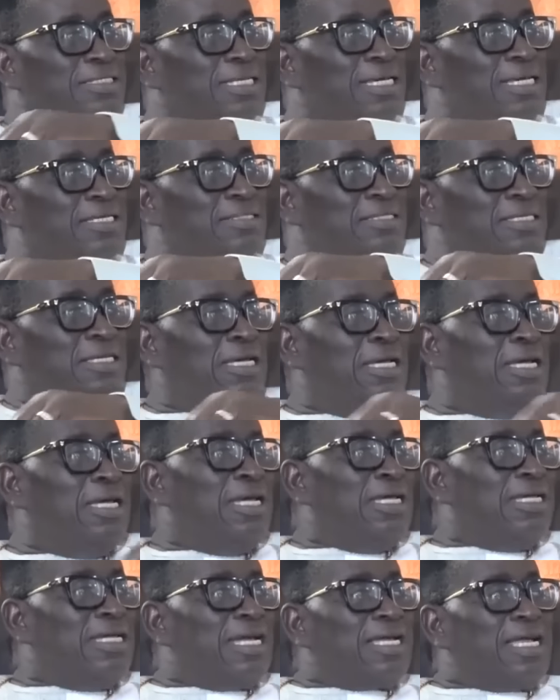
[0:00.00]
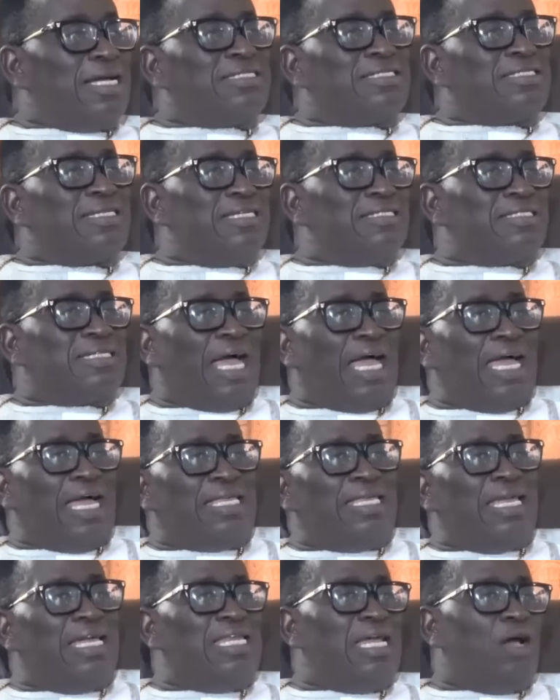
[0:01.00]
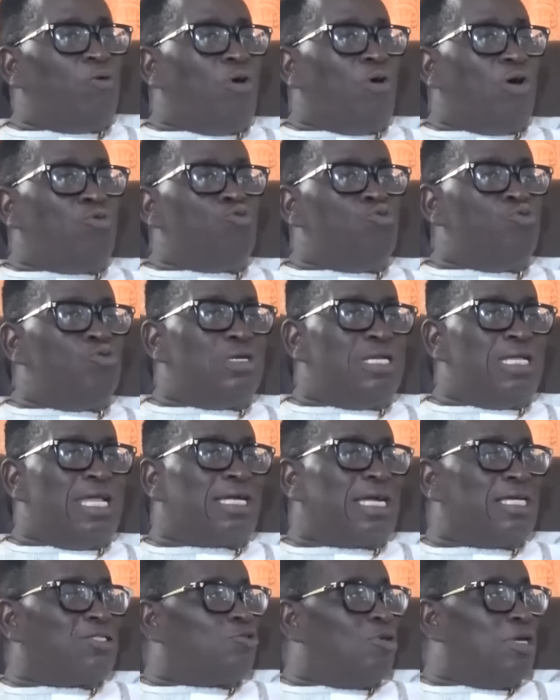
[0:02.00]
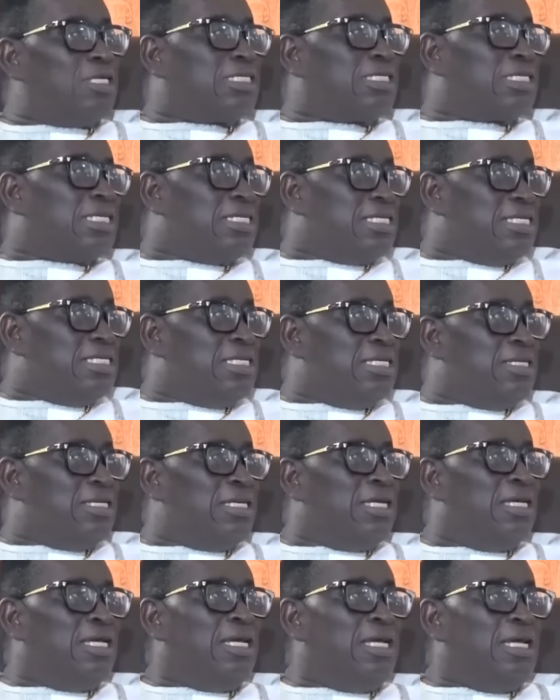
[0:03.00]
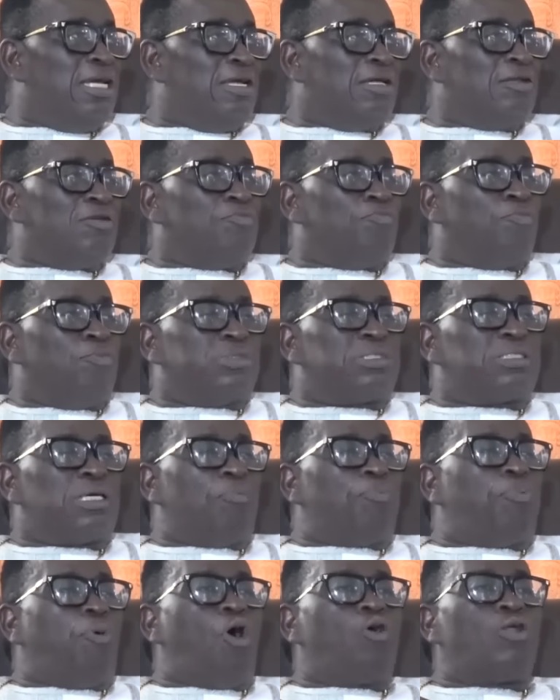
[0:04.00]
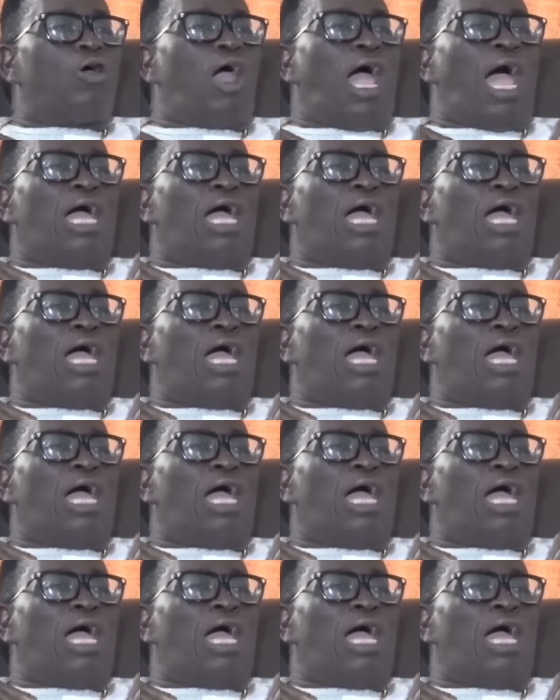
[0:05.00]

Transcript: saints ye kan saints a enye ne wa wu me ye kan so a trinity say Paul